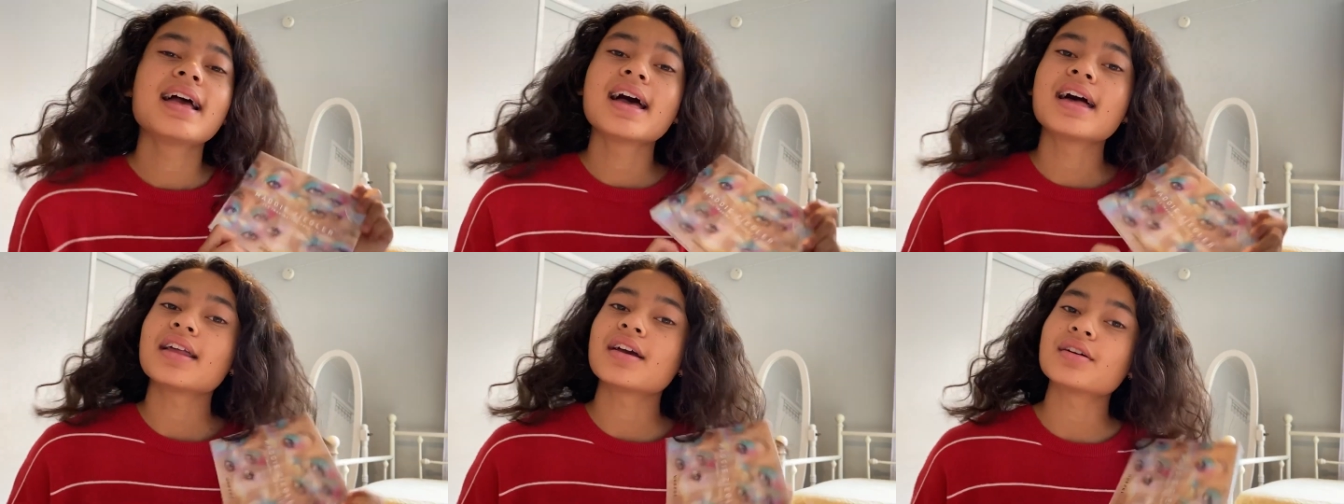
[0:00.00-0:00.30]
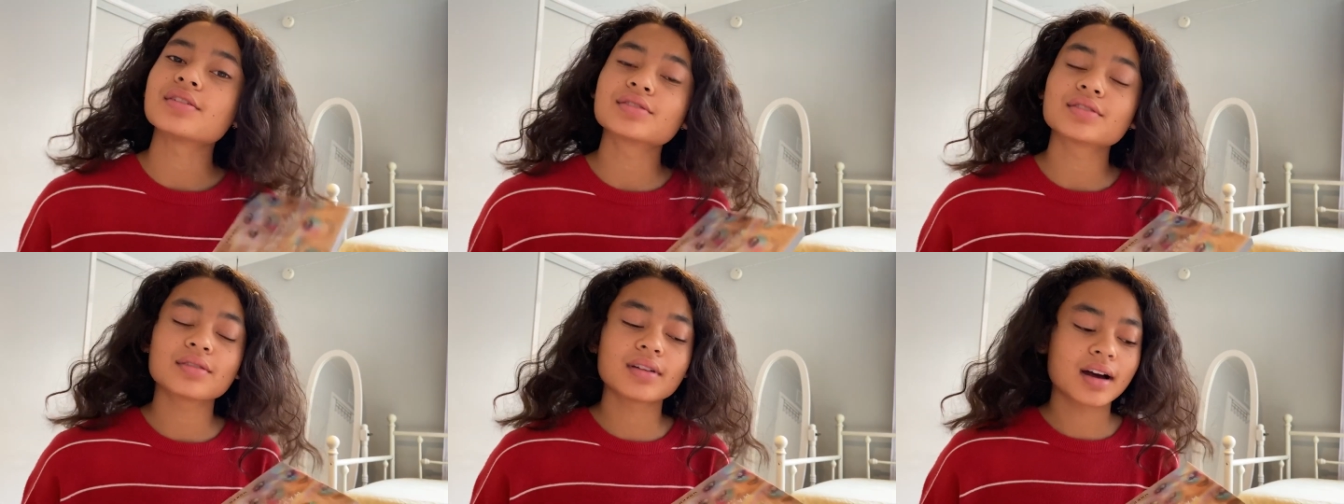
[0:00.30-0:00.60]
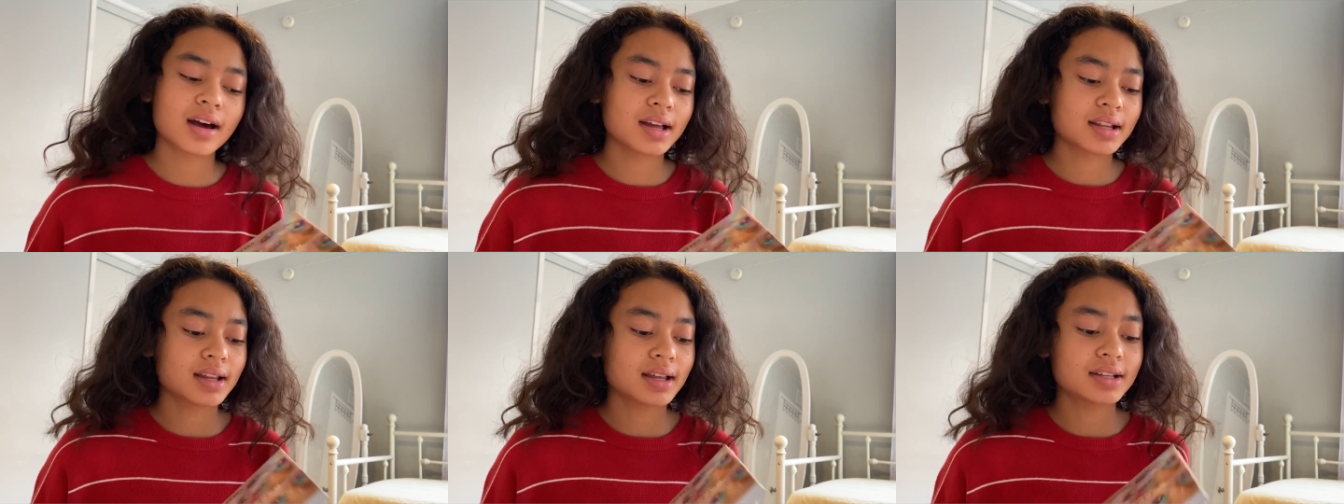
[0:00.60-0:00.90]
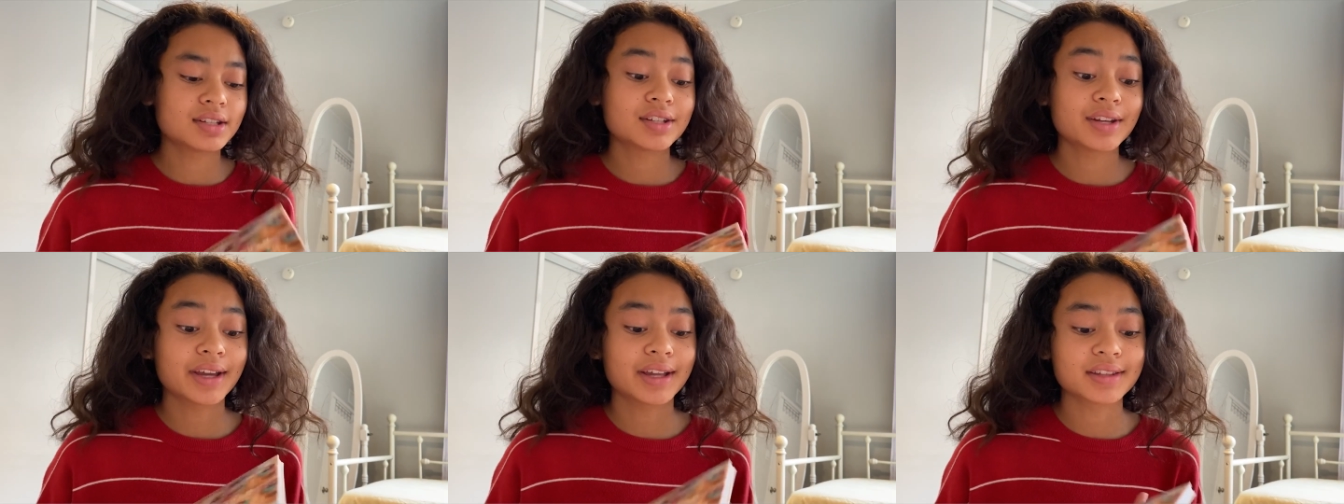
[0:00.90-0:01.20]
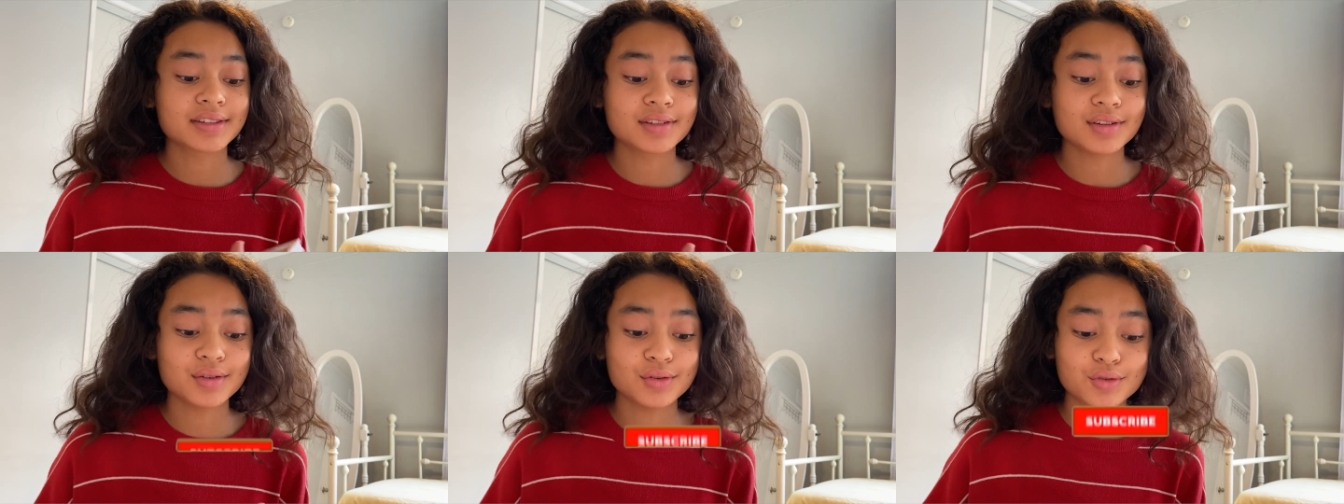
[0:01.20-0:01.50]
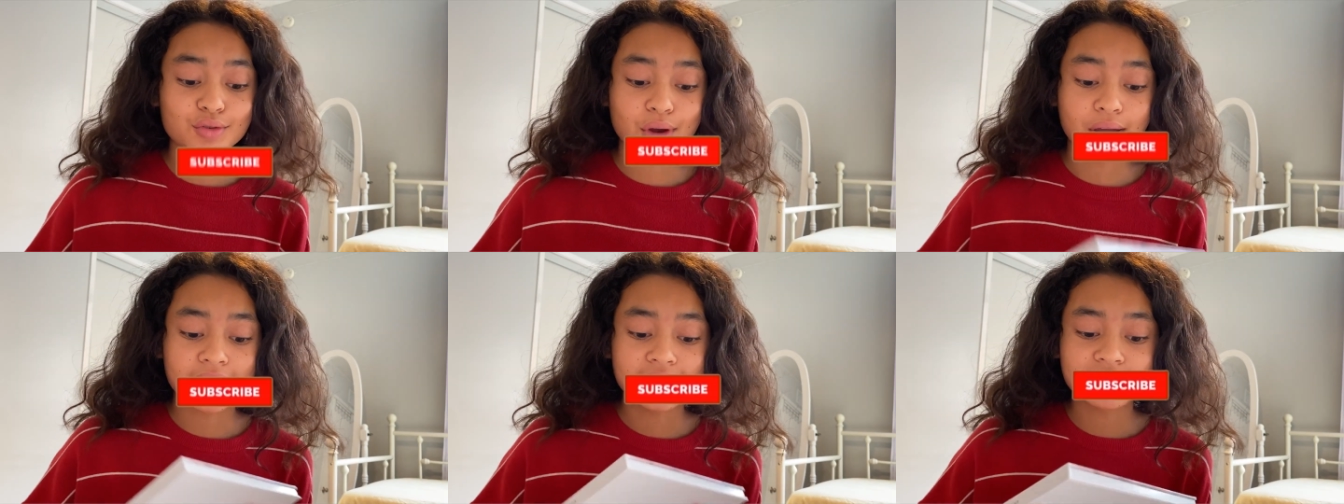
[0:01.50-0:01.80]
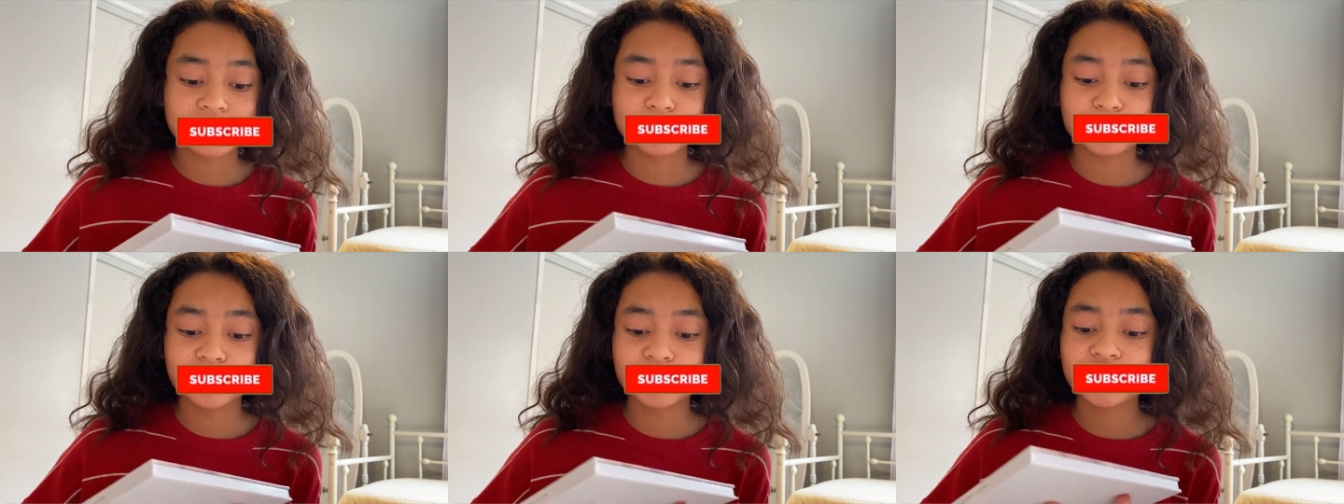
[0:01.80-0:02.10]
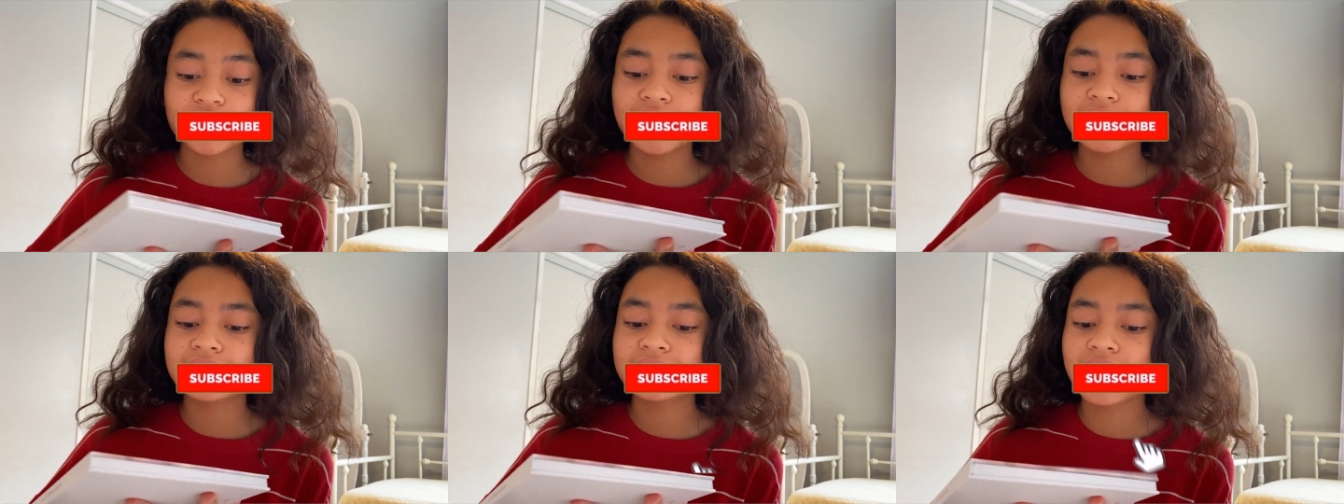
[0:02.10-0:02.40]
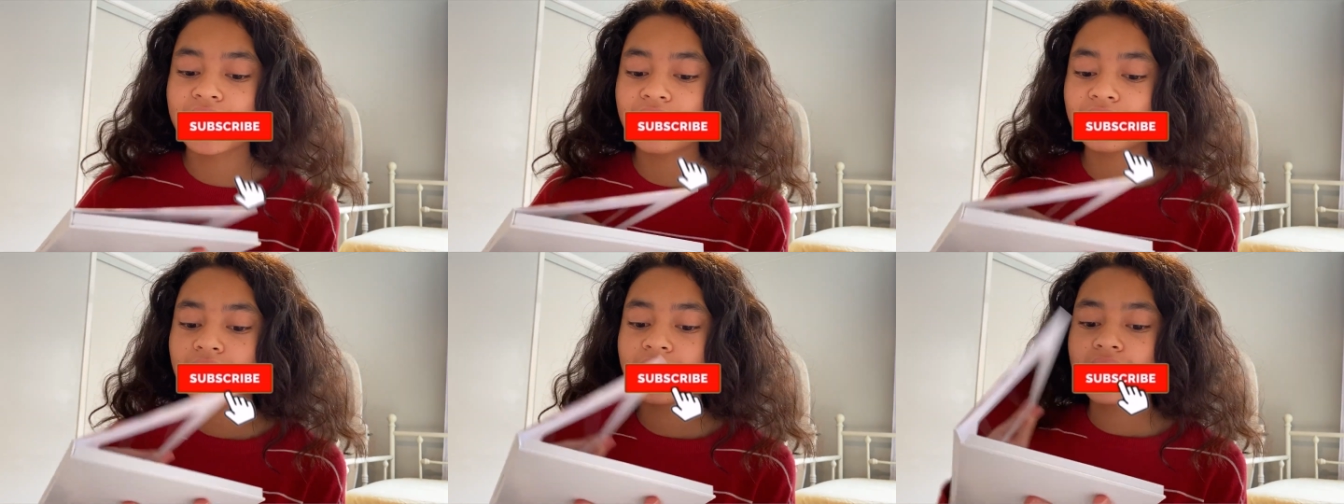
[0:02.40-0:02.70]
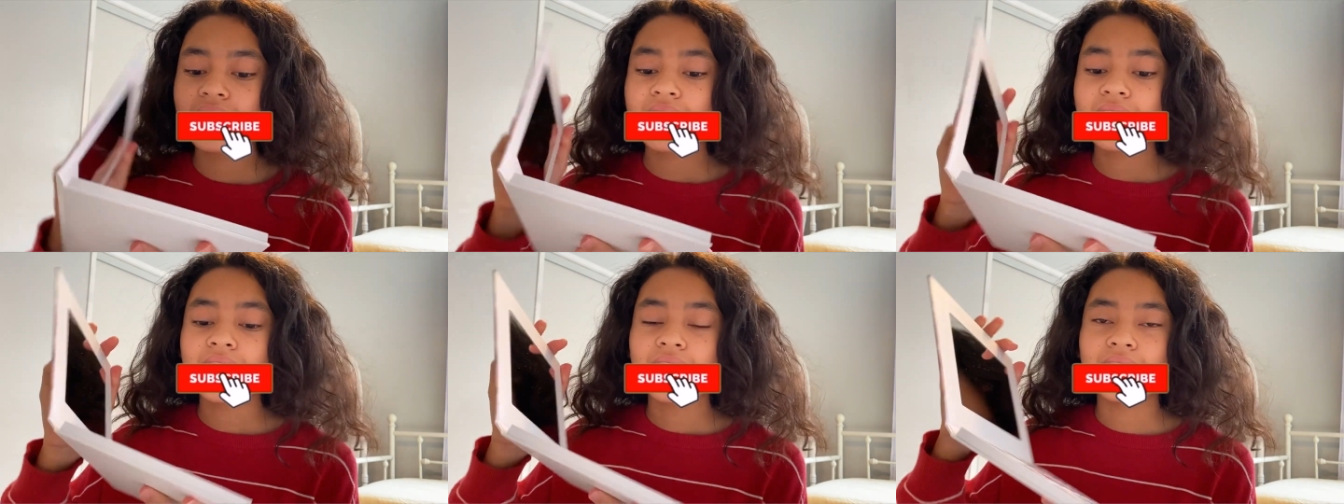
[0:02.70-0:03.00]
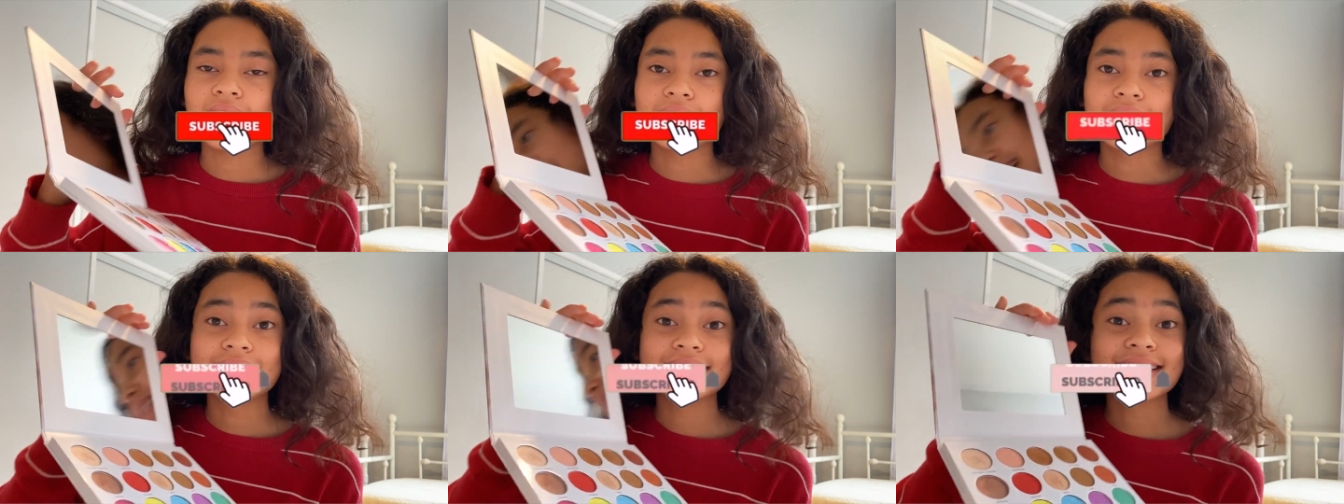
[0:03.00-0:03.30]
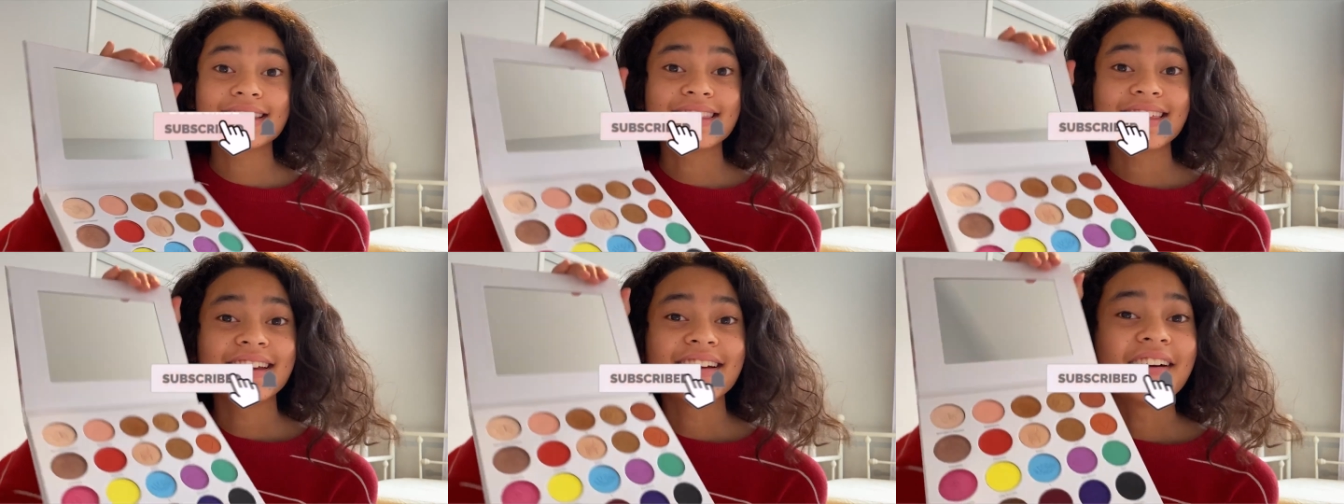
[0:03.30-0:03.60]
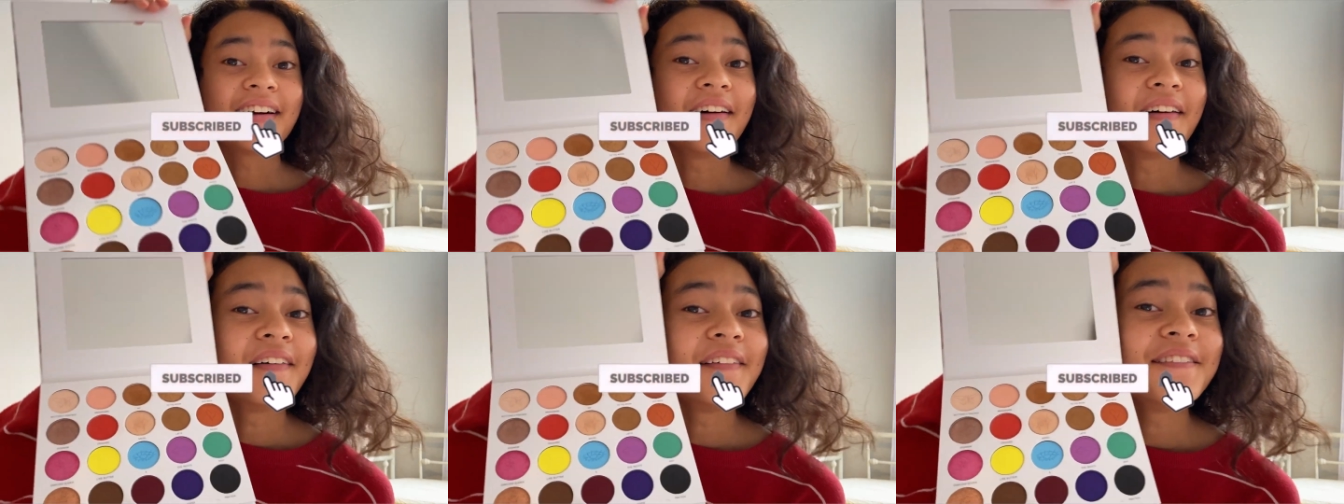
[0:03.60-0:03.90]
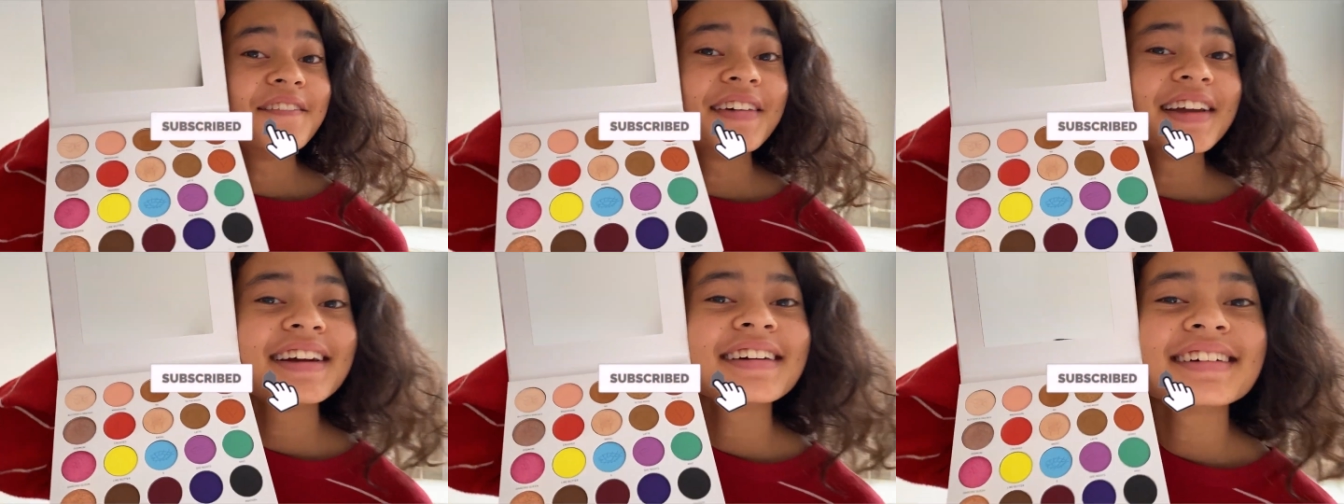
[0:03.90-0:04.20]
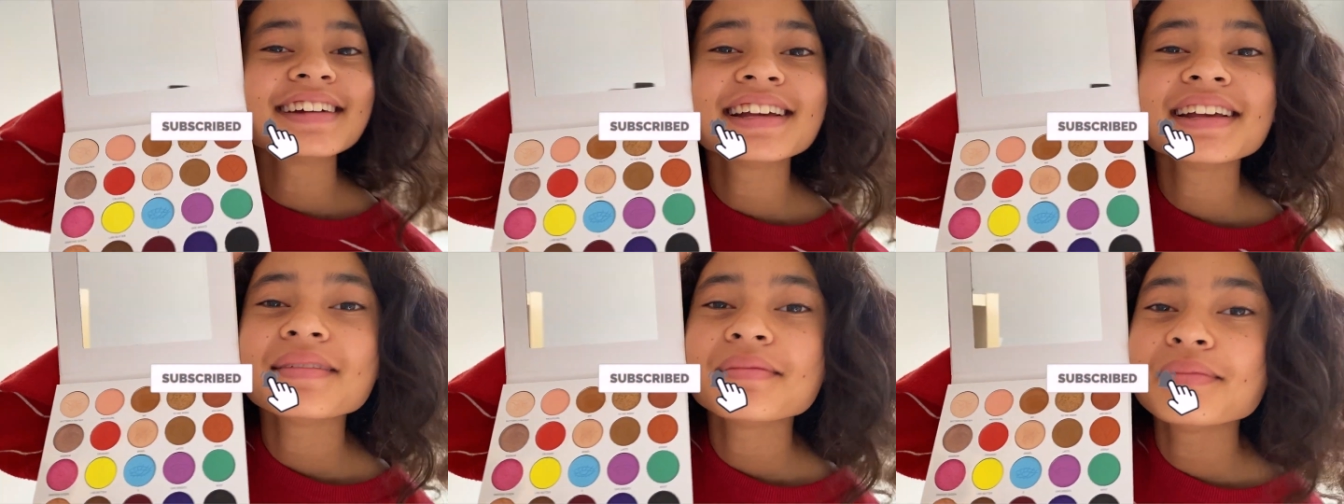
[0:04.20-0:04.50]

and I also got a chance to try some shades out, and they are all very